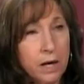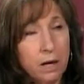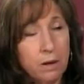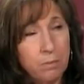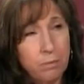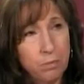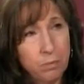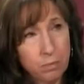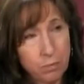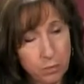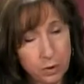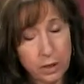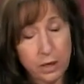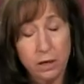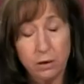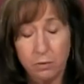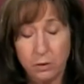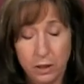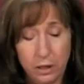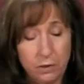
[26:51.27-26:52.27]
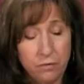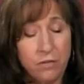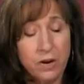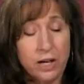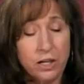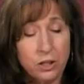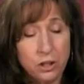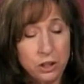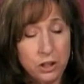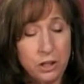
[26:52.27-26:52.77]
and it,
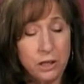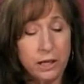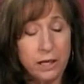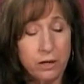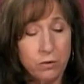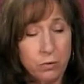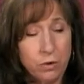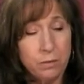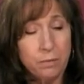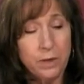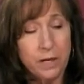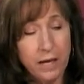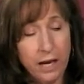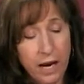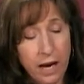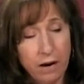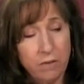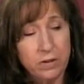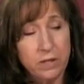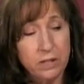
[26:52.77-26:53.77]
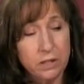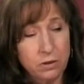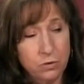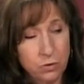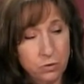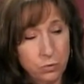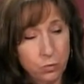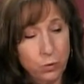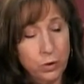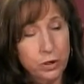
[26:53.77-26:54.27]
eventually it would mean having
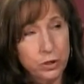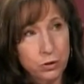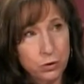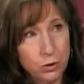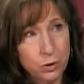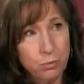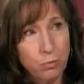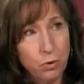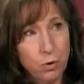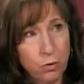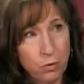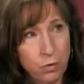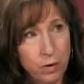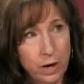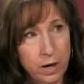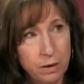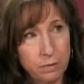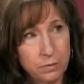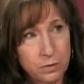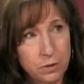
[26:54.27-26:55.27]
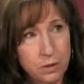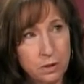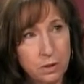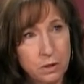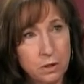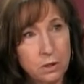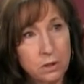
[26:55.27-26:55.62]
to reduce programs